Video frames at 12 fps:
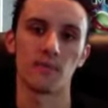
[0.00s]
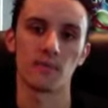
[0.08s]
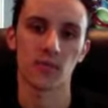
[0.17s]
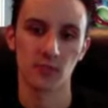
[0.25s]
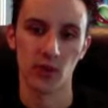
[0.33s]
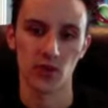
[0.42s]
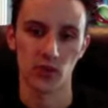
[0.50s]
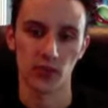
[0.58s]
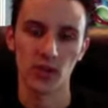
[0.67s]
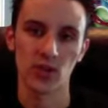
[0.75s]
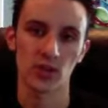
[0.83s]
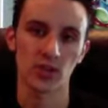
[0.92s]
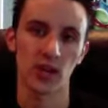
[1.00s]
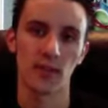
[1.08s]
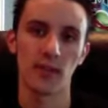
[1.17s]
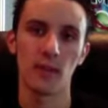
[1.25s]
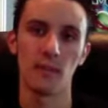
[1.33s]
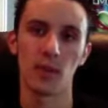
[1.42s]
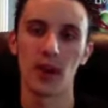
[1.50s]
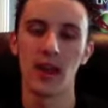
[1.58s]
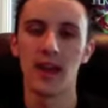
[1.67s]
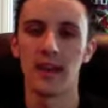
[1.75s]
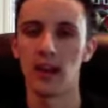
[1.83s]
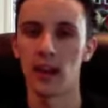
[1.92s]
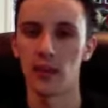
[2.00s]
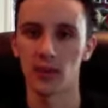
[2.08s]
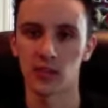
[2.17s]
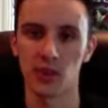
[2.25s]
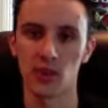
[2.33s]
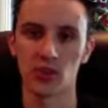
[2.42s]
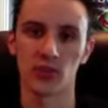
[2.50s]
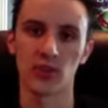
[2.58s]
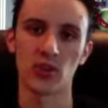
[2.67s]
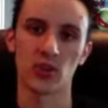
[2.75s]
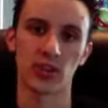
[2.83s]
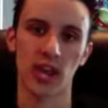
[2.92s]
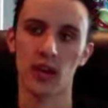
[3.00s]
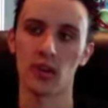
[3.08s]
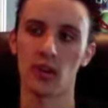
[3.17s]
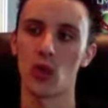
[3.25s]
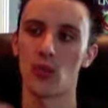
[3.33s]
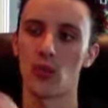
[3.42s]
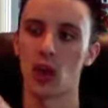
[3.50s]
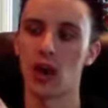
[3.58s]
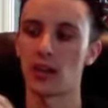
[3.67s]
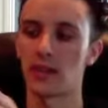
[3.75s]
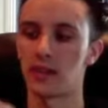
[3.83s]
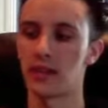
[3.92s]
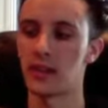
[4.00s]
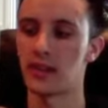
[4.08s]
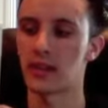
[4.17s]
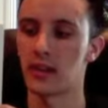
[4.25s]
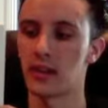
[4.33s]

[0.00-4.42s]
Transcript: special features on them, but none of those special features carry over onto this disc.